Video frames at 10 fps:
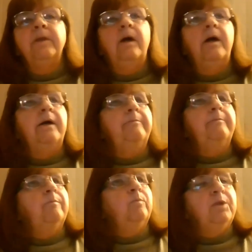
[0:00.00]

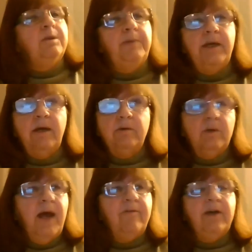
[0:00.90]
can
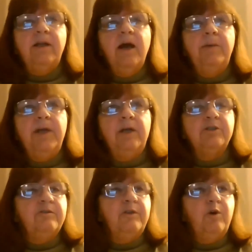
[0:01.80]
I have any
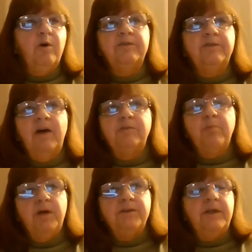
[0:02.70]
nominations for the office of vice
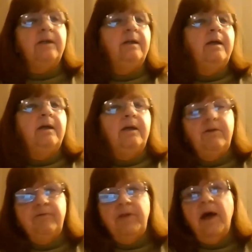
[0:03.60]
president?
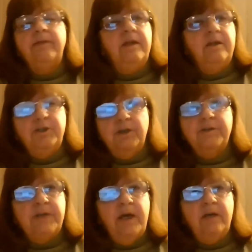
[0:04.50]
If not, then it just
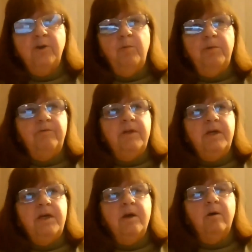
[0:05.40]
stays open for the
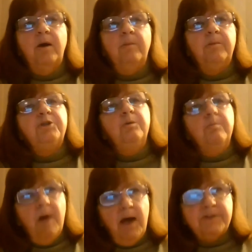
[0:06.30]
year. But you
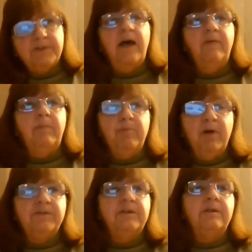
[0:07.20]
must have a
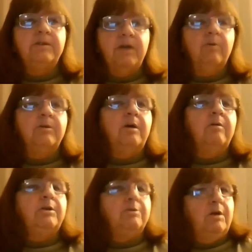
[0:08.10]
president,
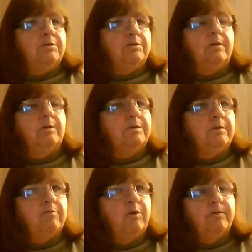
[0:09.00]
secretary, treasurer. Those are the
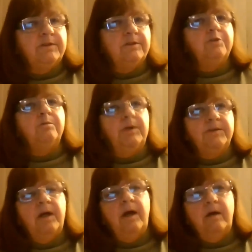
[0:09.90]
3 offices you
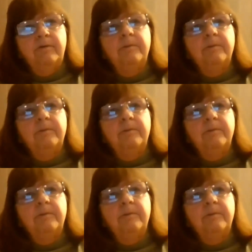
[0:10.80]
must have.